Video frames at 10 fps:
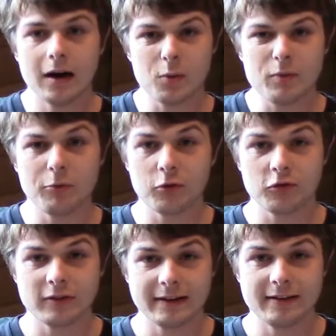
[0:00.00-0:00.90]
We pretty much
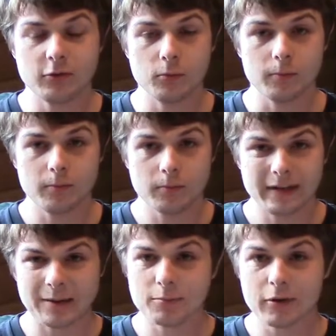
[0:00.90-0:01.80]
just needed to
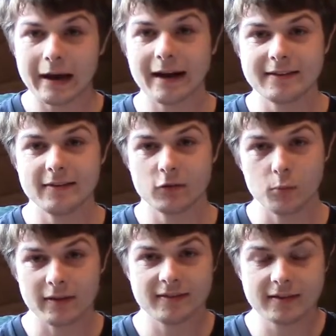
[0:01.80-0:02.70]
get practice
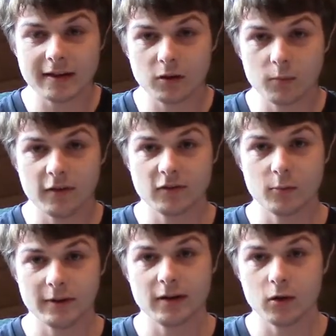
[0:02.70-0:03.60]
with SolidWorks, so
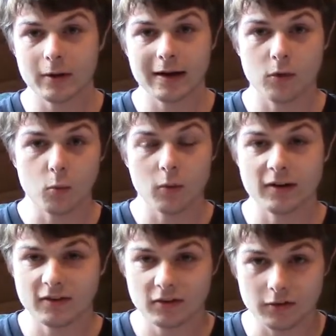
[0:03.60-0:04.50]
we'd know kind of
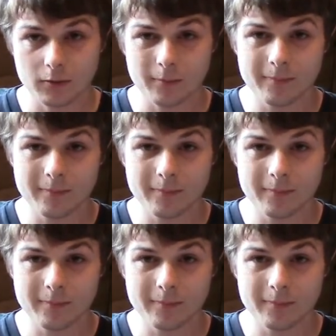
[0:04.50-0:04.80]
what to do.